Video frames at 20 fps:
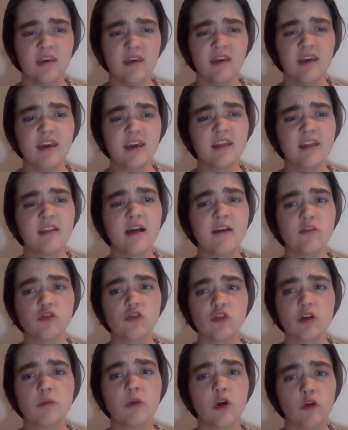a live
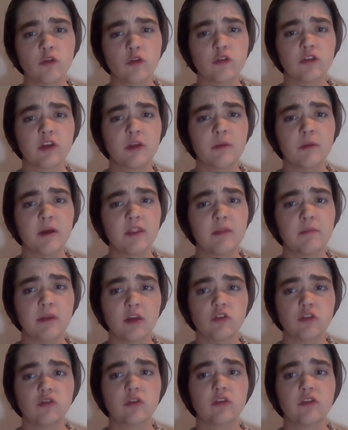stream hosted by the
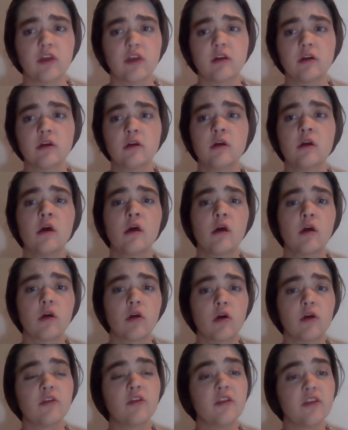Matrix Center
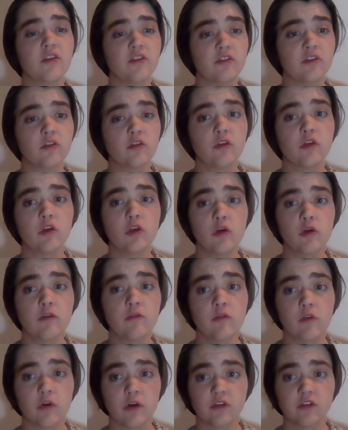called Listen to Youth
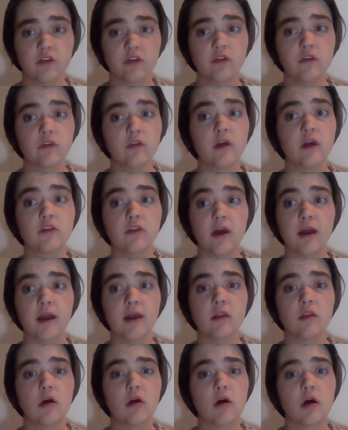Voices, a
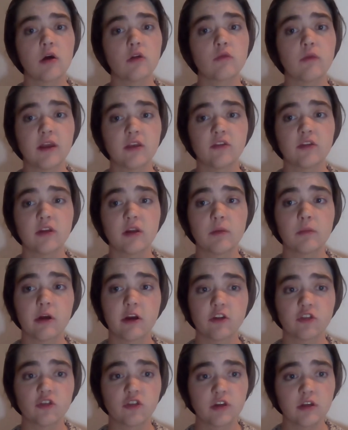Dialogue on Race and
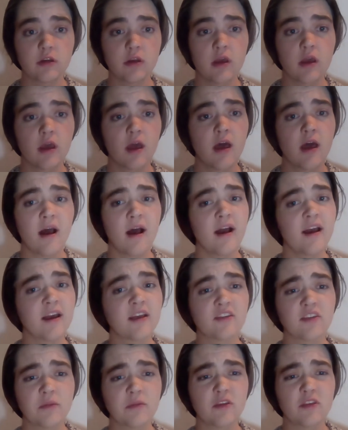Oppression. I
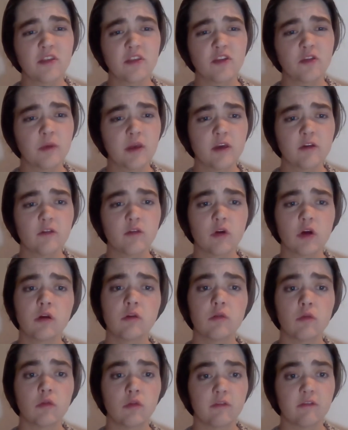accepted to speak
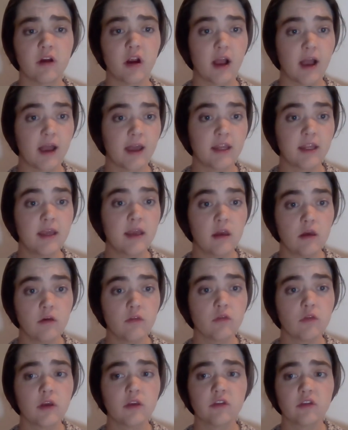for a variety
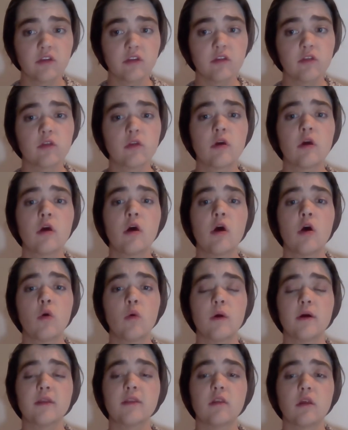of reasons,
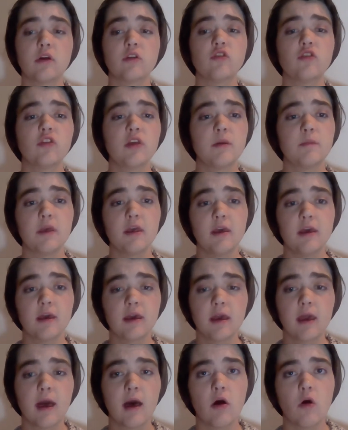one largely
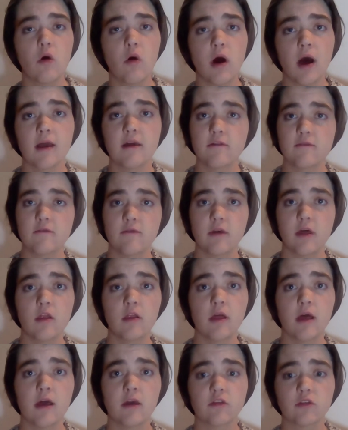being how I
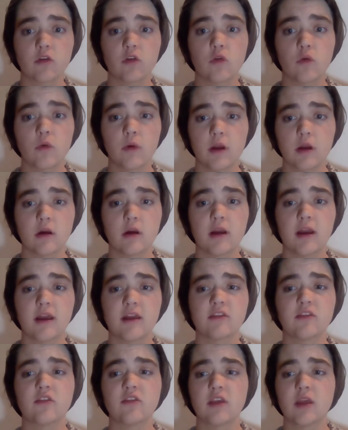felt as a queer
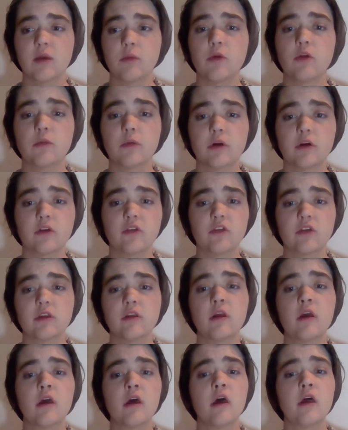and disabled
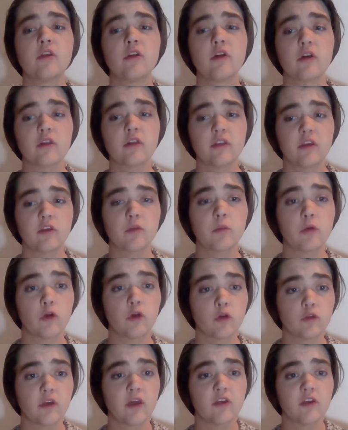person during these
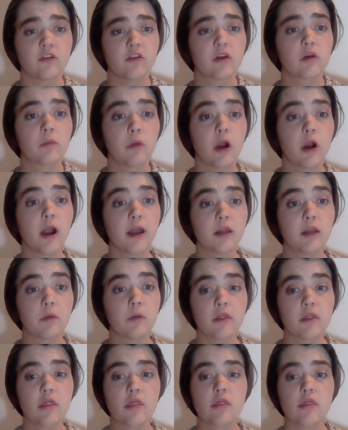protesting Pride
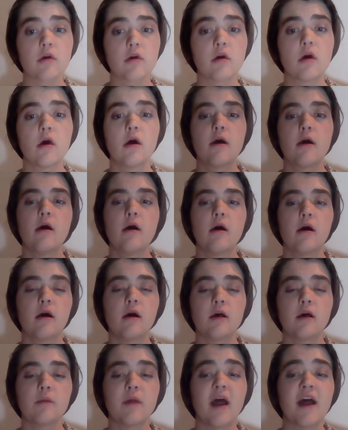Month.
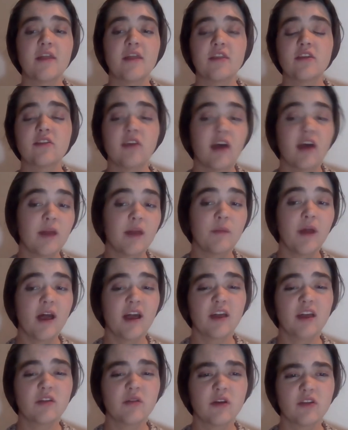At the time, I
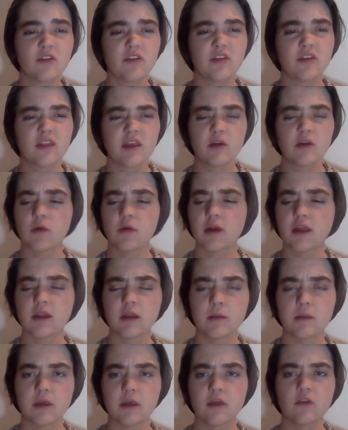had recently written
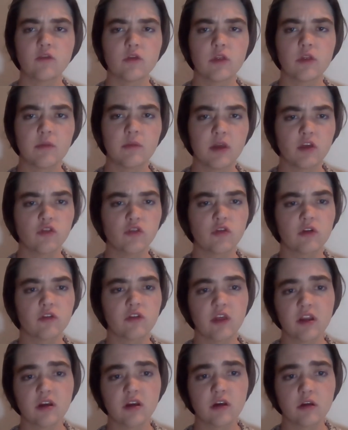a piece for the Matrix
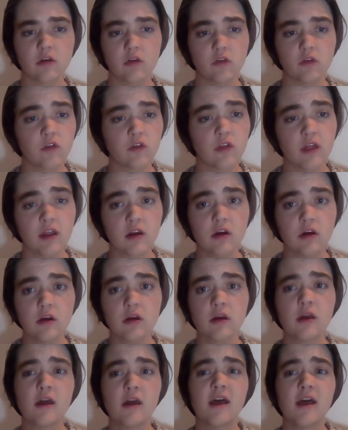Center
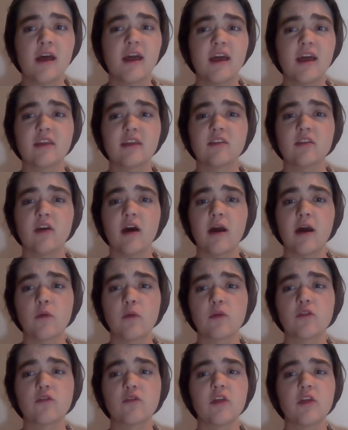newsletter, and I
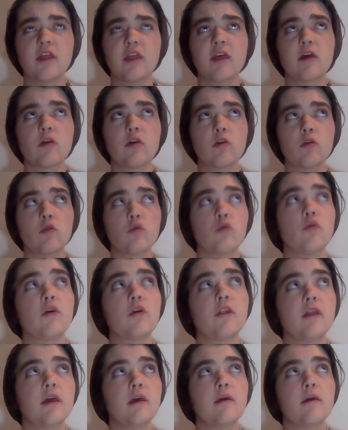was feeling
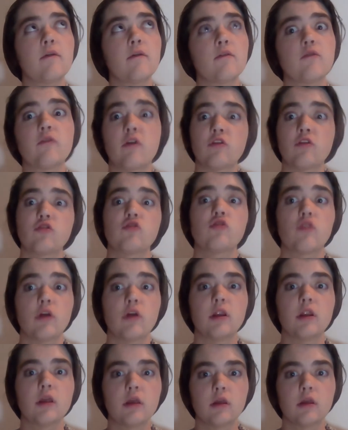really
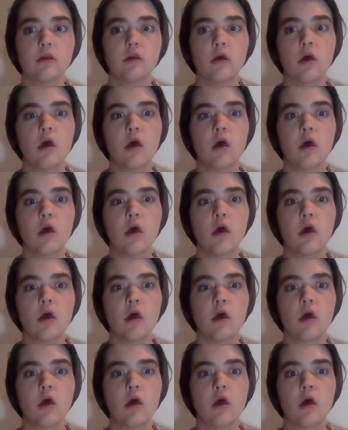frustrated